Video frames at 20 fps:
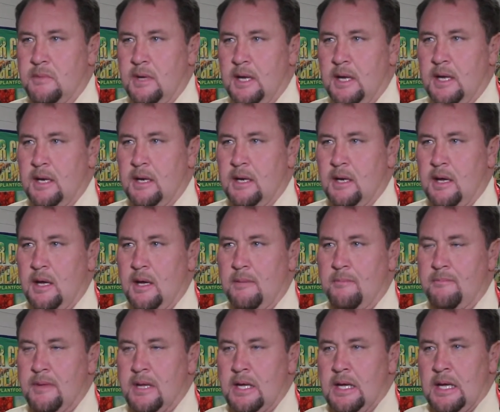and
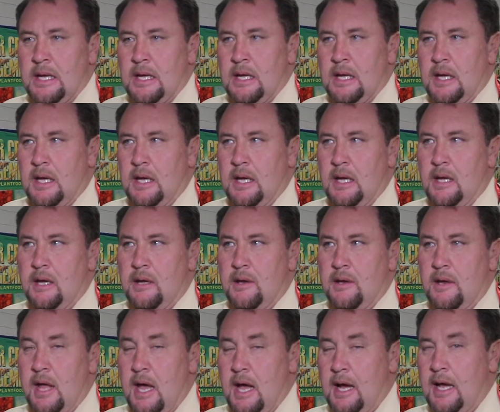
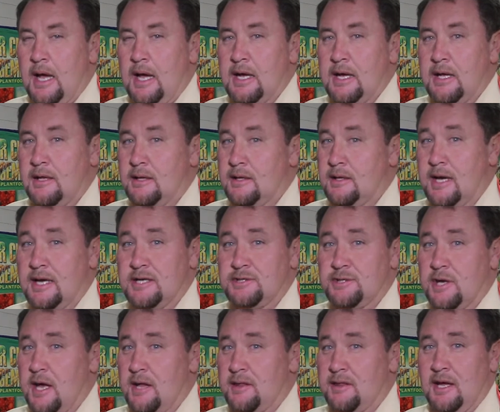guys
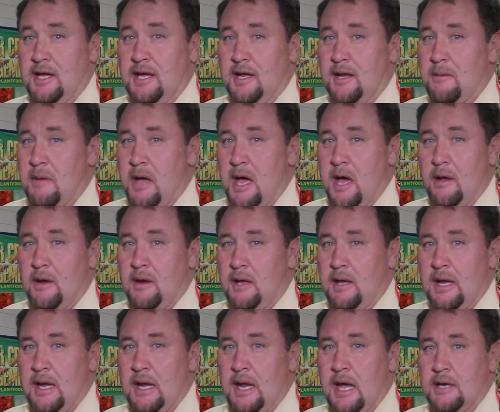are not thinking
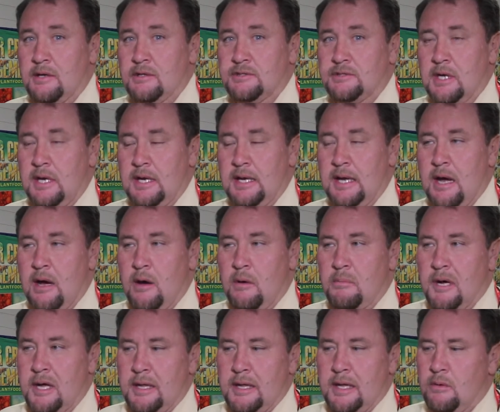about anhydrous right now,
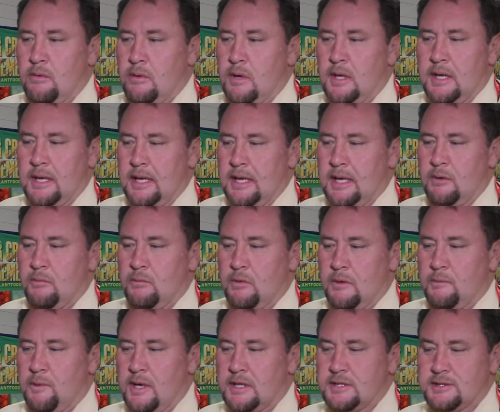but they will again
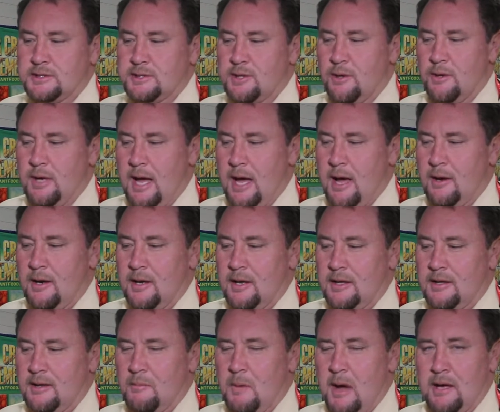when prices go down
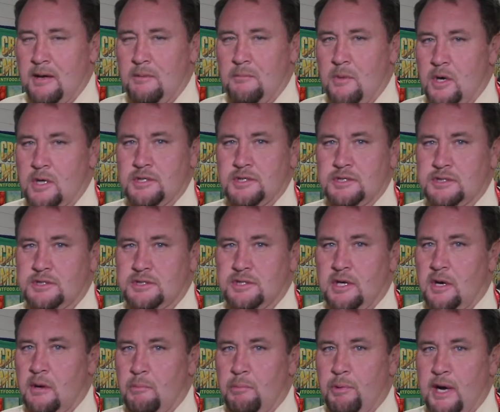and the margins
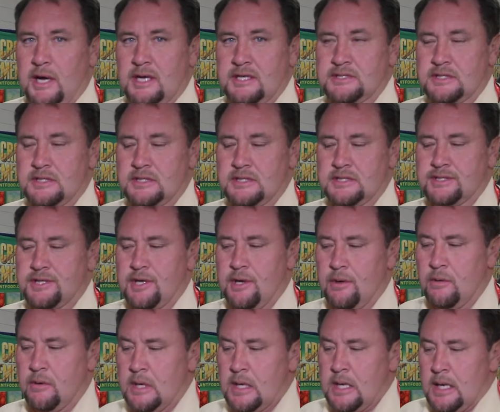are compressed. And
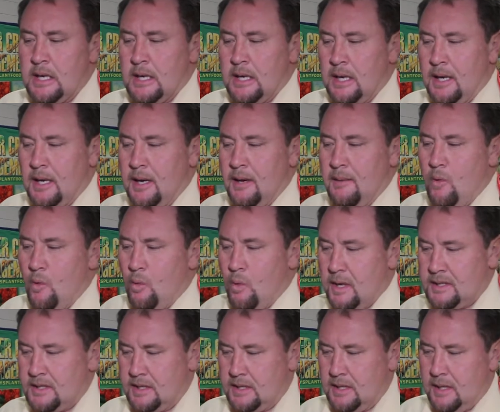so
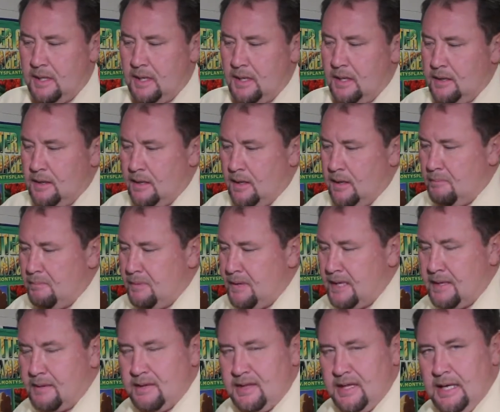what the
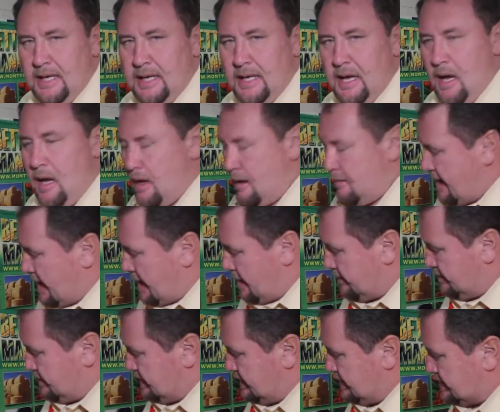big thing
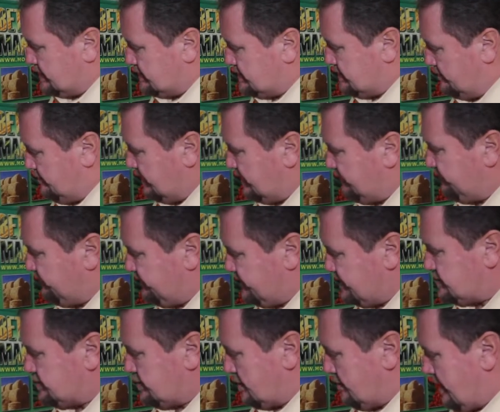about this, the big
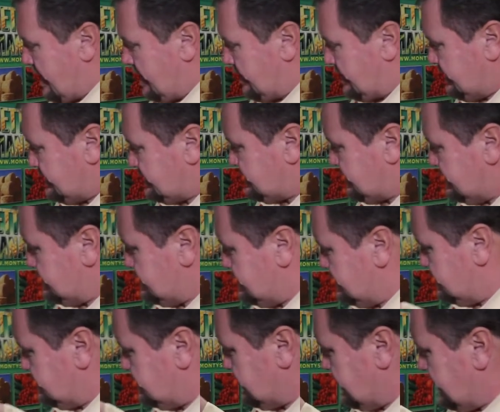feature about this, I
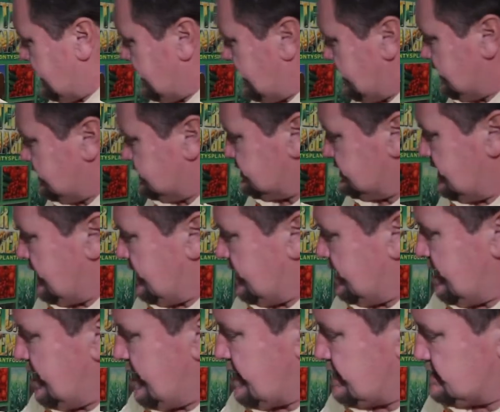should say, is that
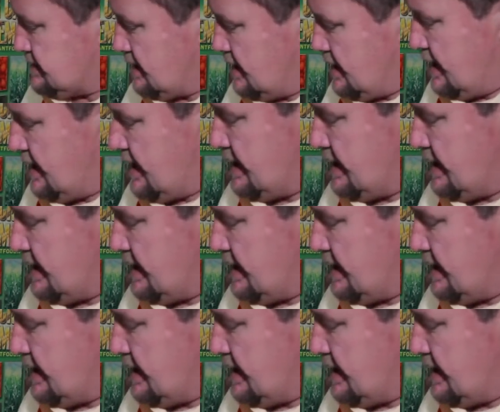it has an